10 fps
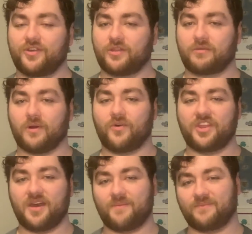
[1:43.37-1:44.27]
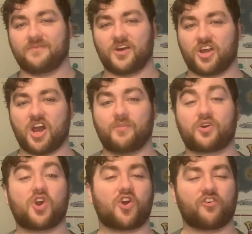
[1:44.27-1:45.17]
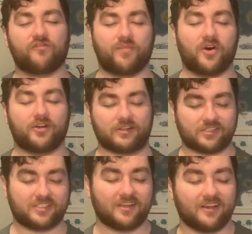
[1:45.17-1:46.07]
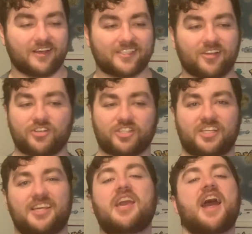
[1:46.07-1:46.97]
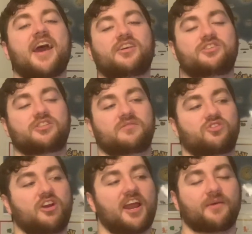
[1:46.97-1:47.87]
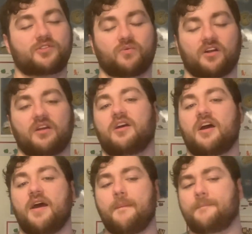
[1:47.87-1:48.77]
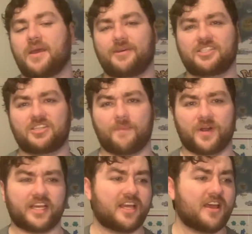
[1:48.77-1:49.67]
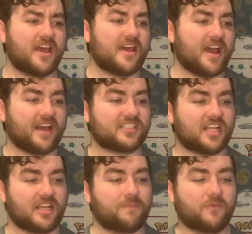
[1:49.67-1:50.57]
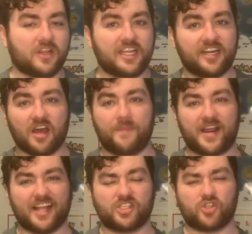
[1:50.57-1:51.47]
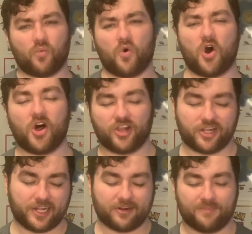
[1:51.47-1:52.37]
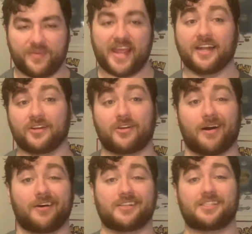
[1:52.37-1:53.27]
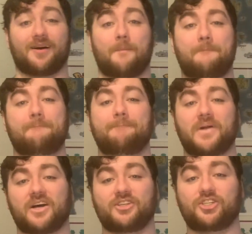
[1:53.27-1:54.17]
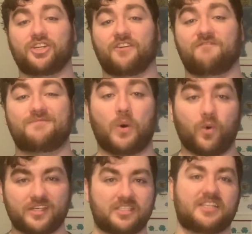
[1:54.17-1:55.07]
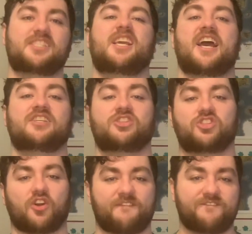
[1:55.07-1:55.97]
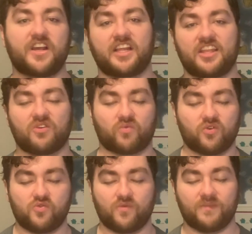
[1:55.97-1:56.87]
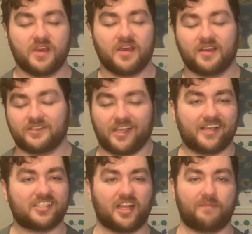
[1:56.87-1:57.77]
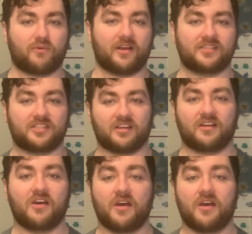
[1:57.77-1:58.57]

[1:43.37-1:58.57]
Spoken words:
throwing them a couple curveballs, such as gas traps where maybe somebody accidentally leaned up against the wall a little bit and caused a bunch of poisonous gas to start filling the room as they accidentally pressed a